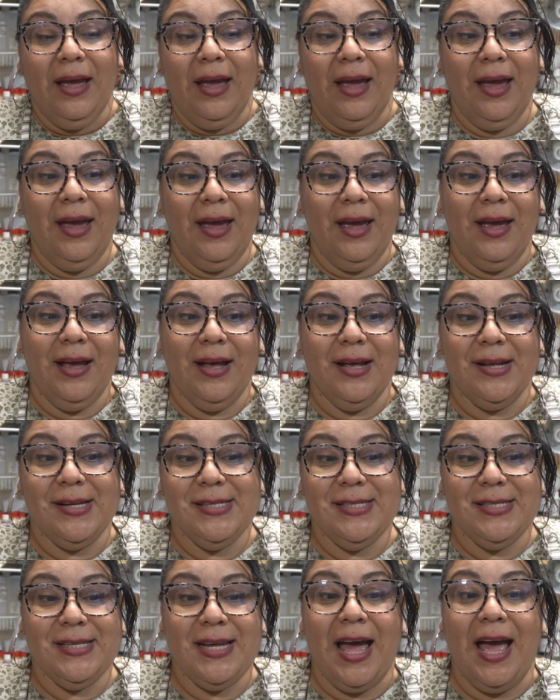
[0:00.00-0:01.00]

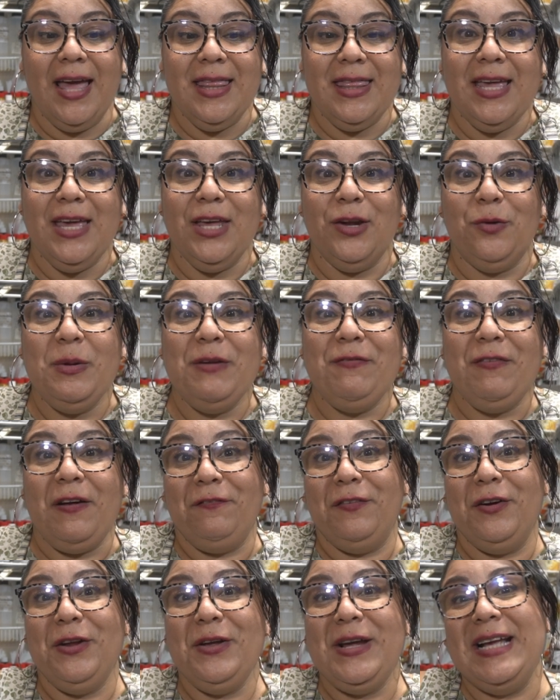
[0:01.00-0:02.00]
and I think it'll be
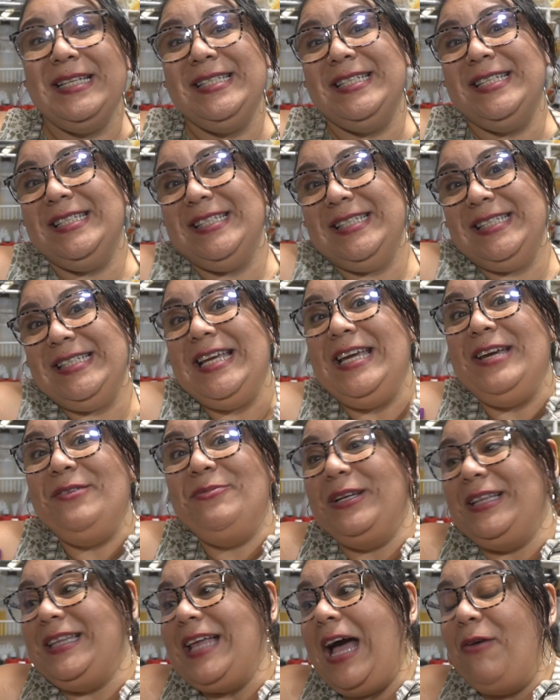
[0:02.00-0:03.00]
fun for you guys to see
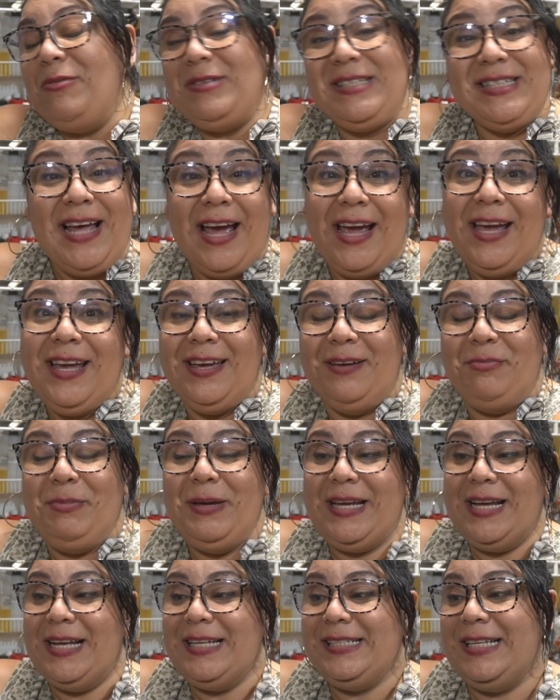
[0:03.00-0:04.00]
what that was like,
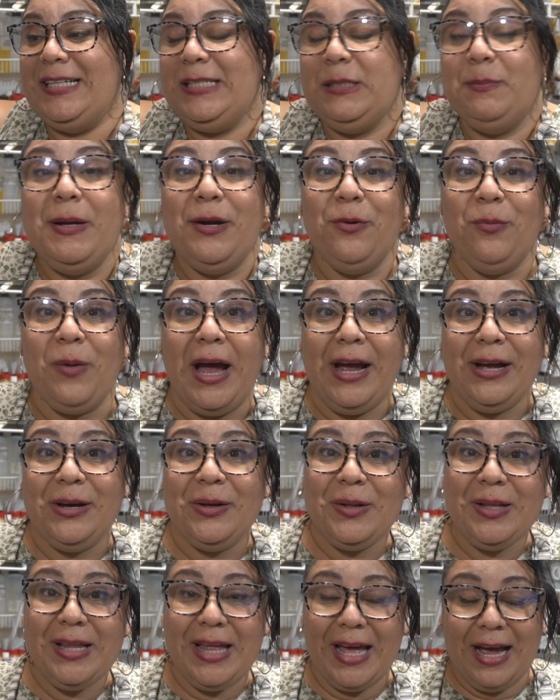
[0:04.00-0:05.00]
because it's been a
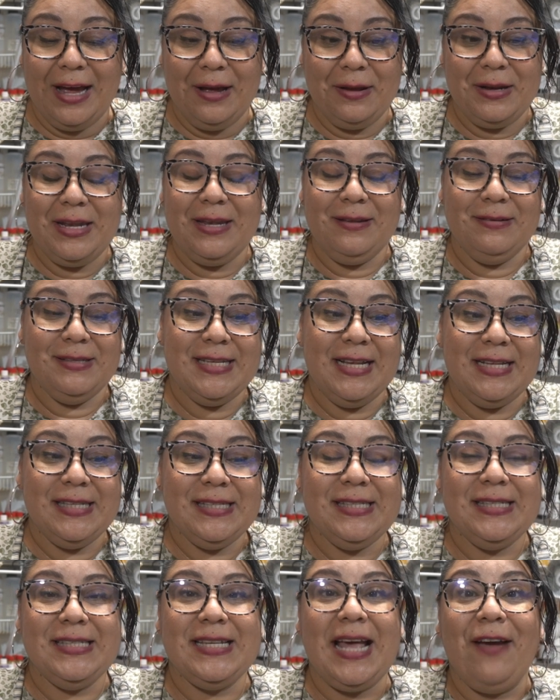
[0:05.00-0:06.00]
while
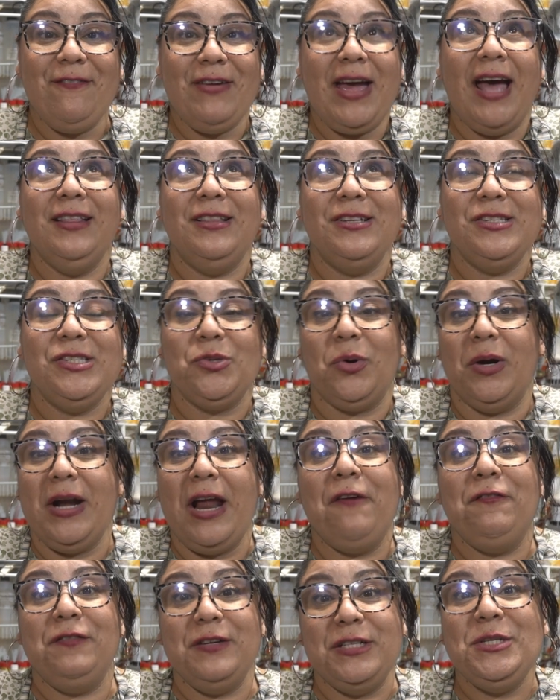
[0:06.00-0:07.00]
since I've had the store
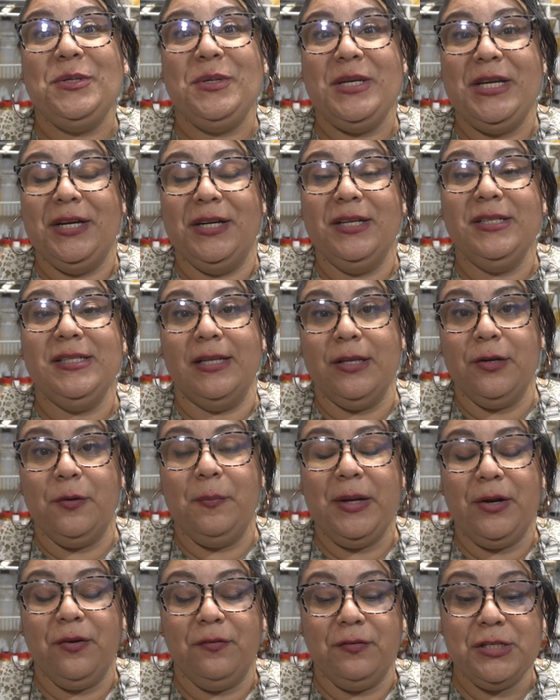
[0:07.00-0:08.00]
now for 2 years, a little
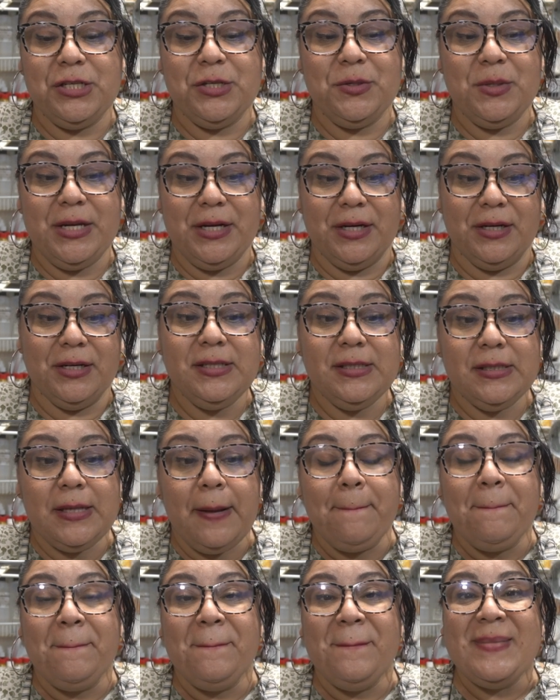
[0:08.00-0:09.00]
bit over 2 years,
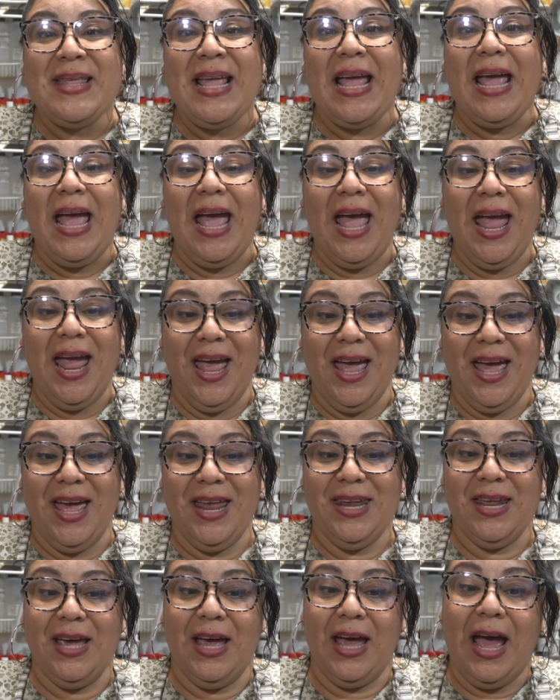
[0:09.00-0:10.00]

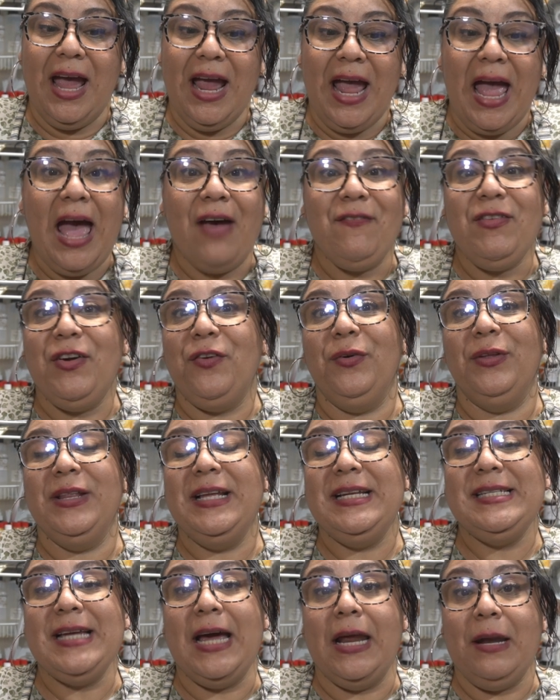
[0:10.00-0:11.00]
and I haven't
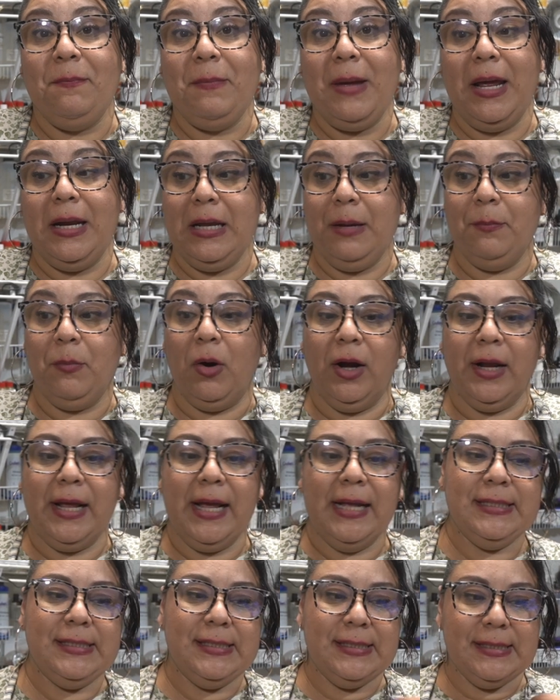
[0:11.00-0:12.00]
really done many
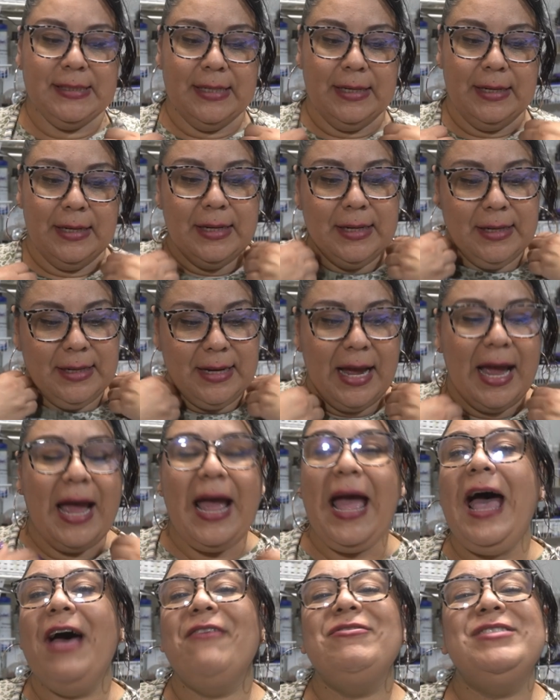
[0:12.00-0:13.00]
markets. I
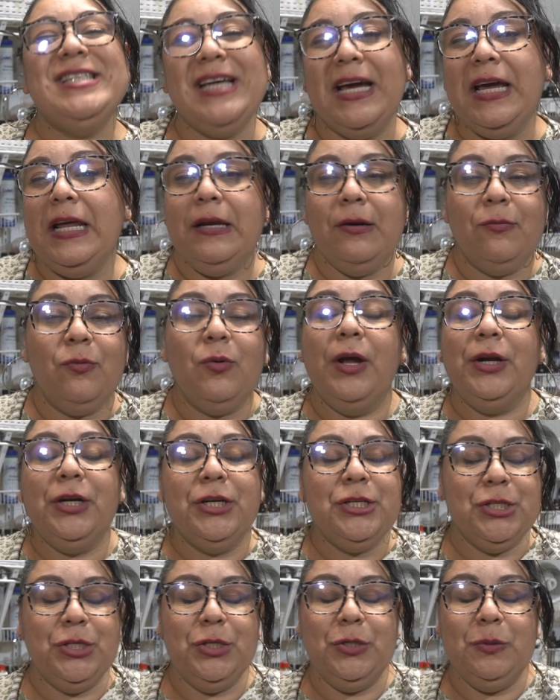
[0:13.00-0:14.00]
have done 1
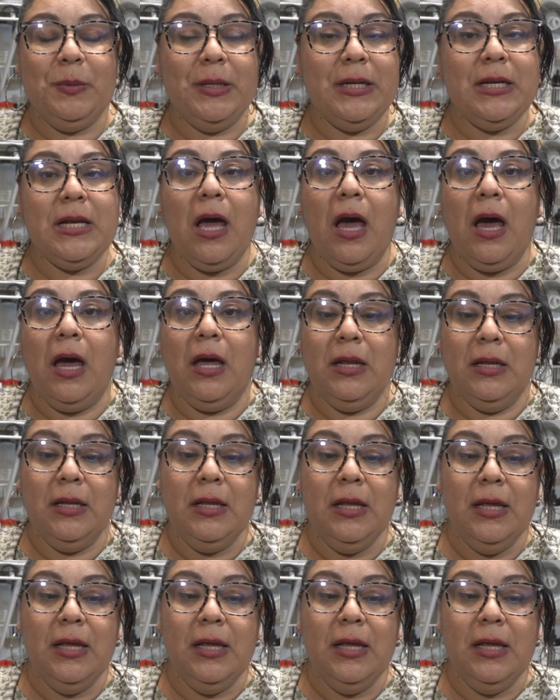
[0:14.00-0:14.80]
or 2, but not